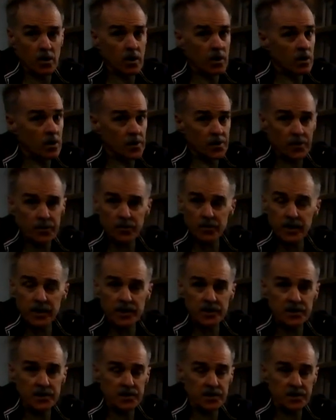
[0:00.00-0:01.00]
all the
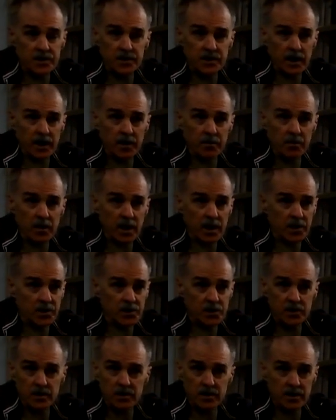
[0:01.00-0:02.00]
reasons I
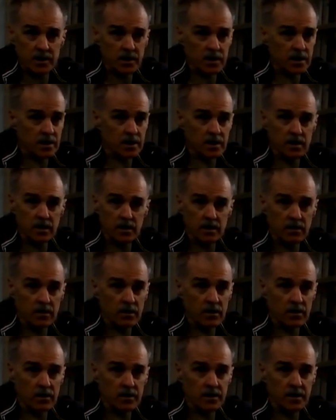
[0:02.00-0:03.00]
mentioned,
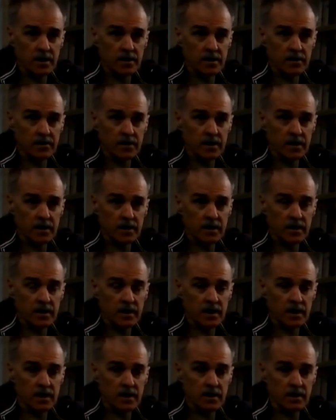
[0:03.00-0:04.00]
all
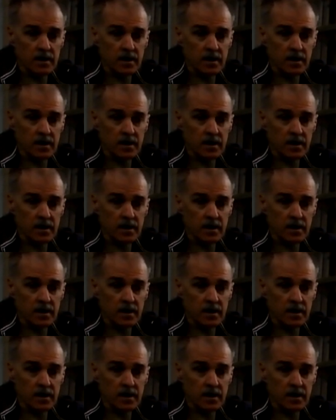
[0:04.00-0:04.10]
in